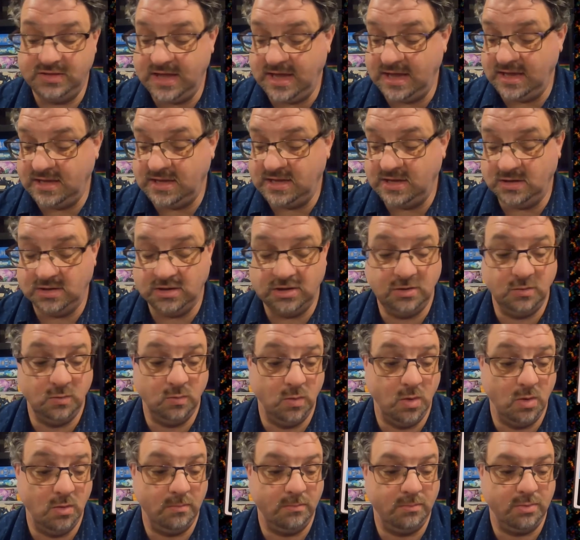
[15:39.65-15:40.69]
That healing
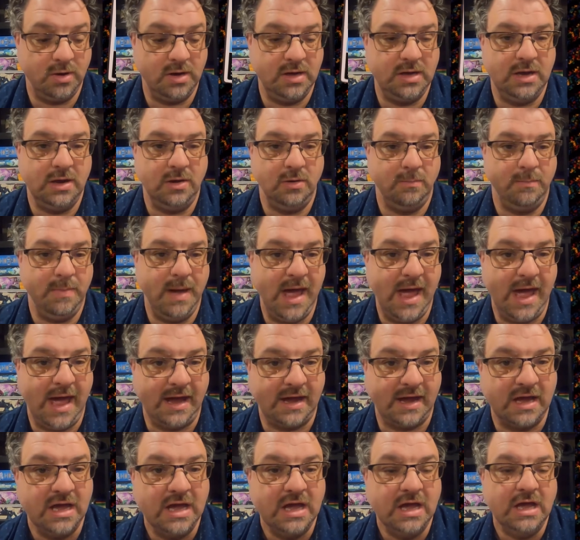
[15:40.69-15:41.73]
won't bring her
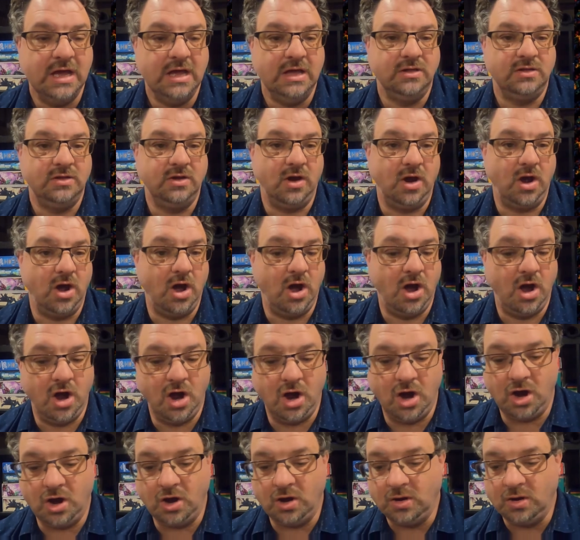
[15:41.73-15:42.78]
back. There
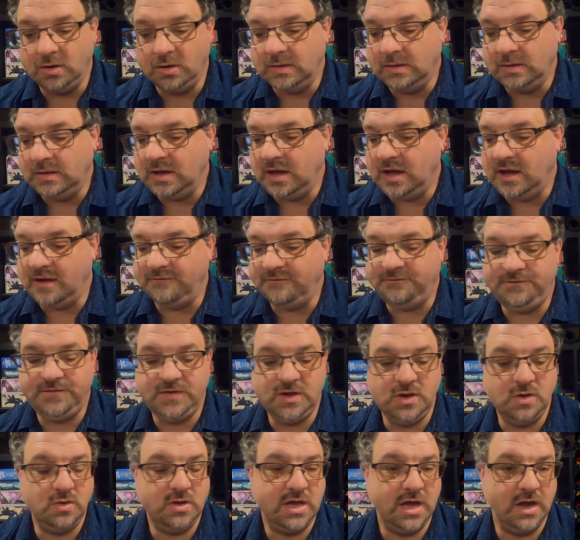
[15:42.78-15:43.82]
are a
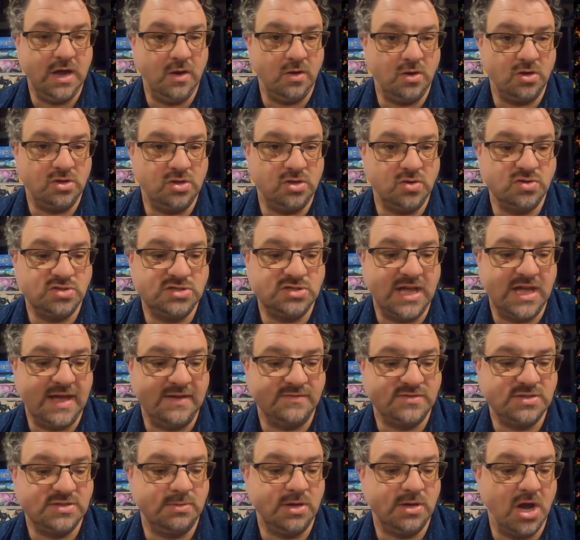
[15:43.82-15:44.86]
few characters that
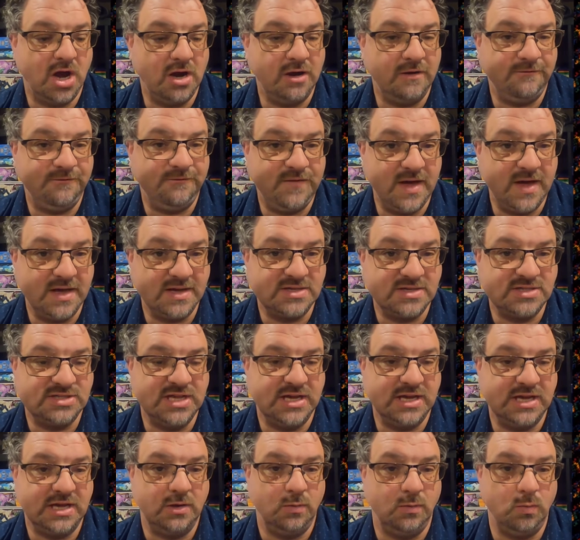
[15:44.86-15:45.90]
have some card effects
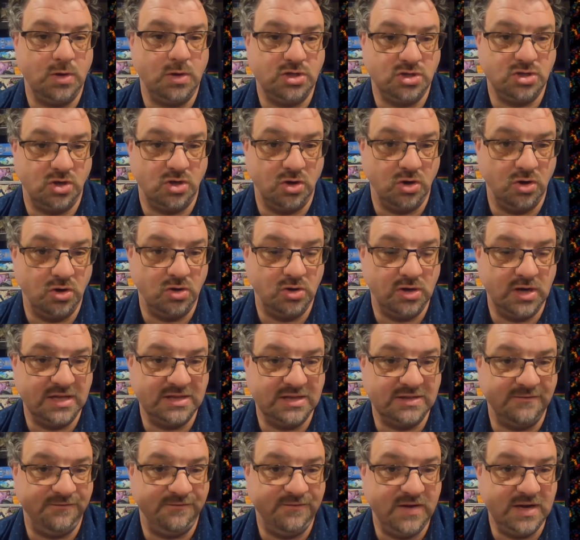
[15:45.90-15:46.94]
that can return a
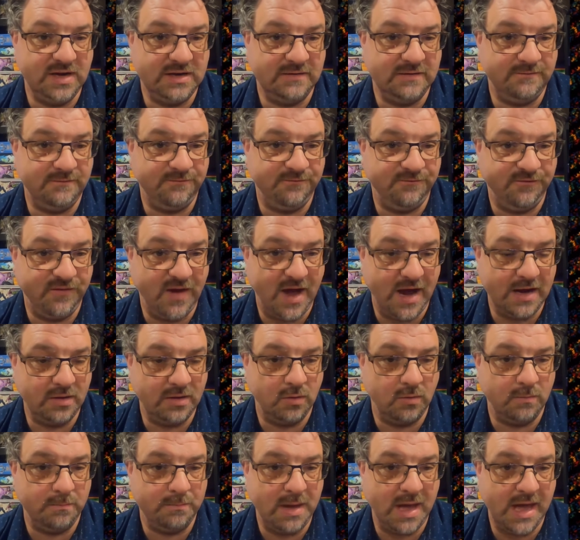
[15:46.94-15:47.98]
defeated
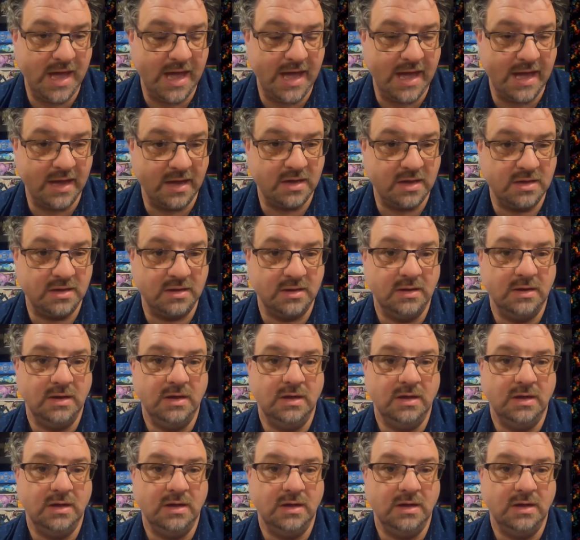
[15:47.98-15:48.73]
fighter back.